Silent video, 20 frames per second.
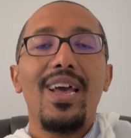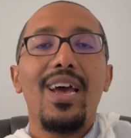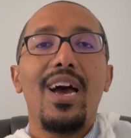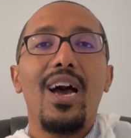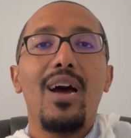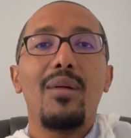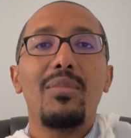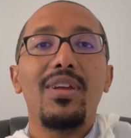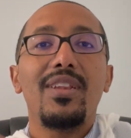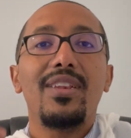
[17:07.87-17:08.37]

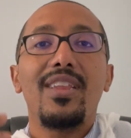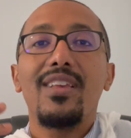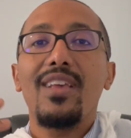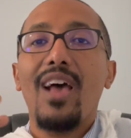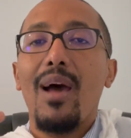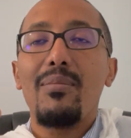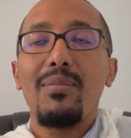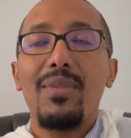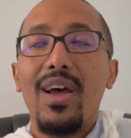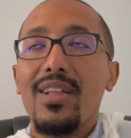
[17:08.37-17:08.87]

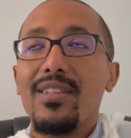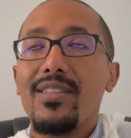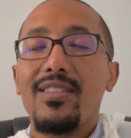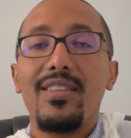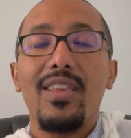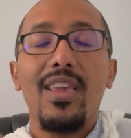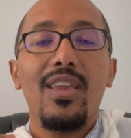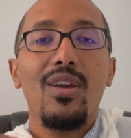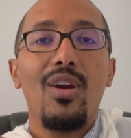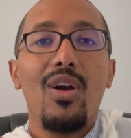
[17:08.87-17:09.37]
I'm not
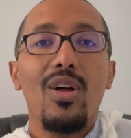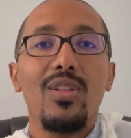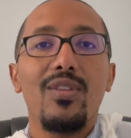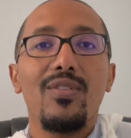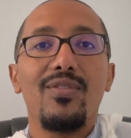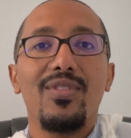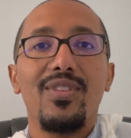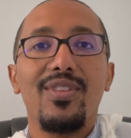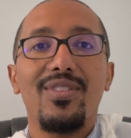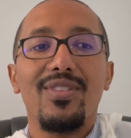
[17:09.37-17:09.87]
saying all
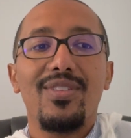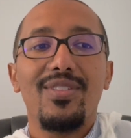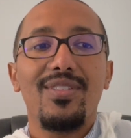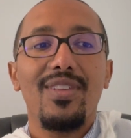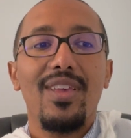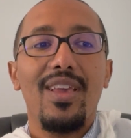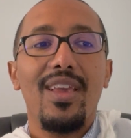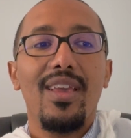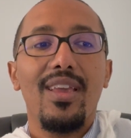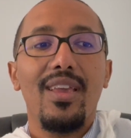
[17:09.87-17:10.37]
of these to
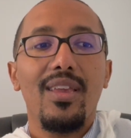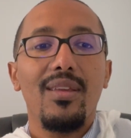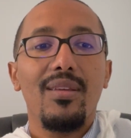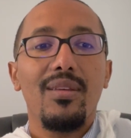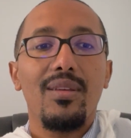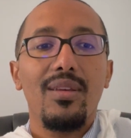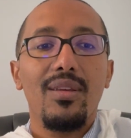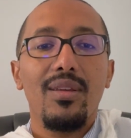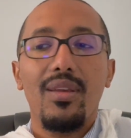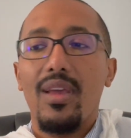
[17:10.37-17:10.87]
say
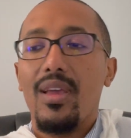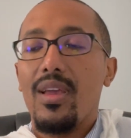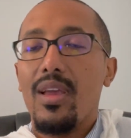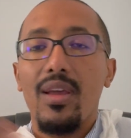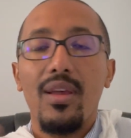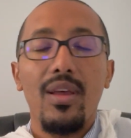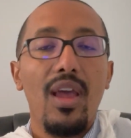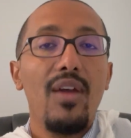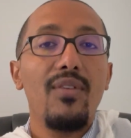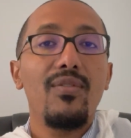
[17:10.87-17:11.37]

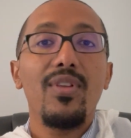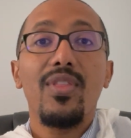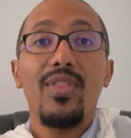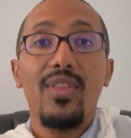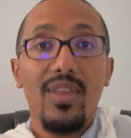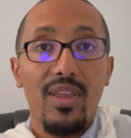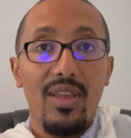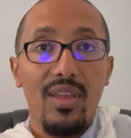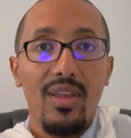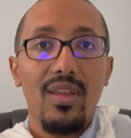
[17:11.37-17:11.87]

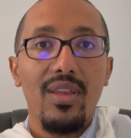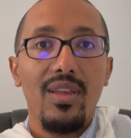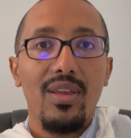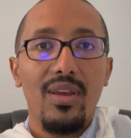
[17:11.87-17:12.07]
everything